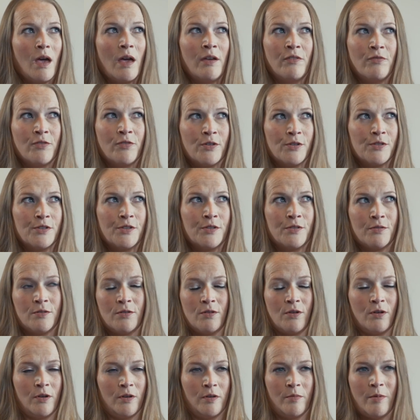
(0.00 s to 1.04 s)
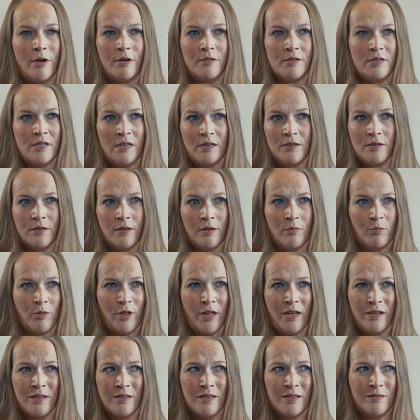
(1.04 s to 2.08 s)
I first heard about dental
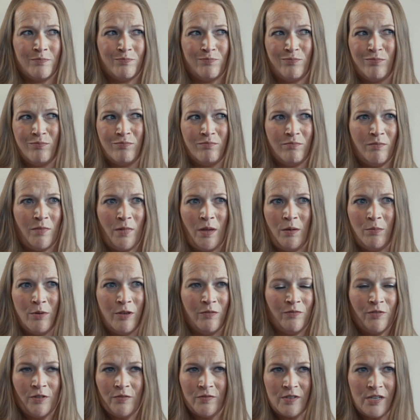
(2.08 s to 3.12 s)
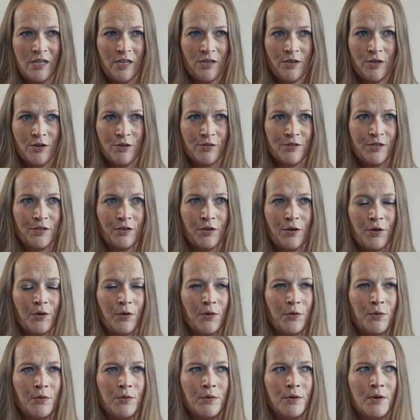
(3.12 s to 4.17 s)
implants maybe 15 years
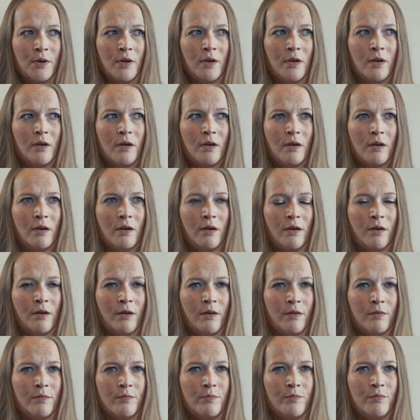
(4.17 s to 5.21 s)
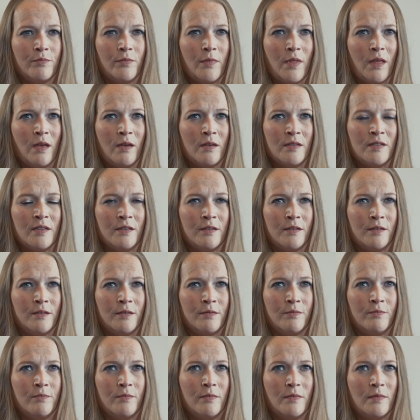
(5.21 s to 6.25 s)
ago as
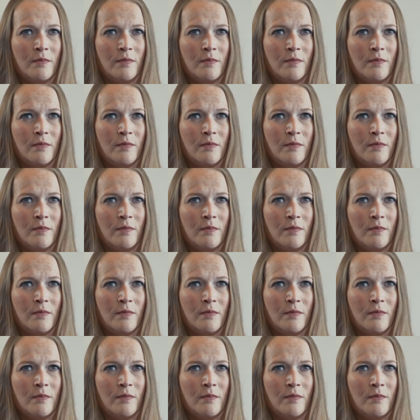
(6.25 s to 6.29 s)
a